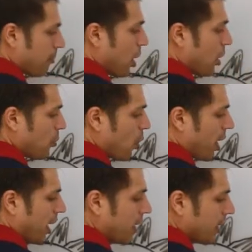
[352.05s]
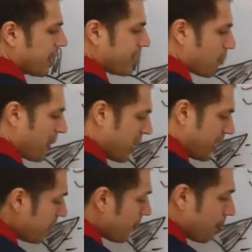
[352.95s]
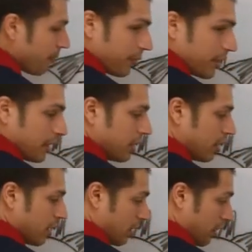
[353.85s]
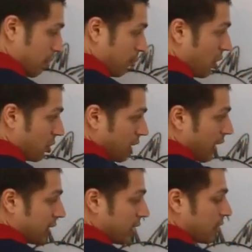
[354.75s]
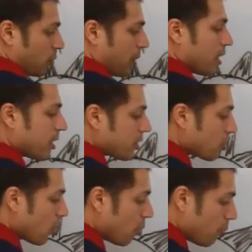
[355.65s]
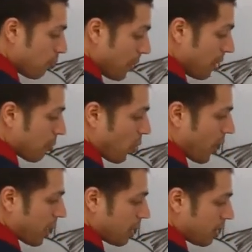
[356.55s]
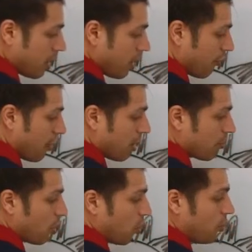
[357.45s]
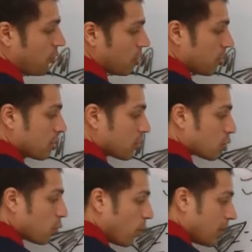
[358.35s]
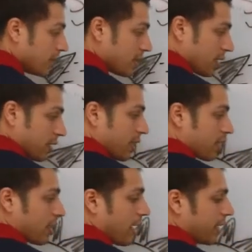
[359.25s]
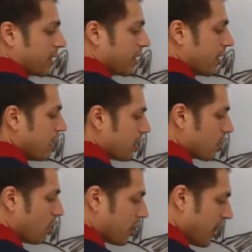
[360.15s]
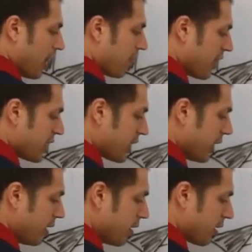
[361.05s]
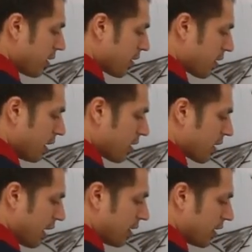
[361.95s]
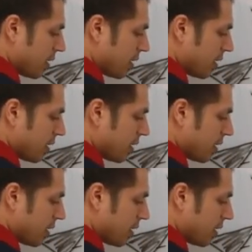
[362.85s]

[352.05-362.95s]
B point is spinning because the Earth is spinning. So B point will move towards this side. So they are facing sunset.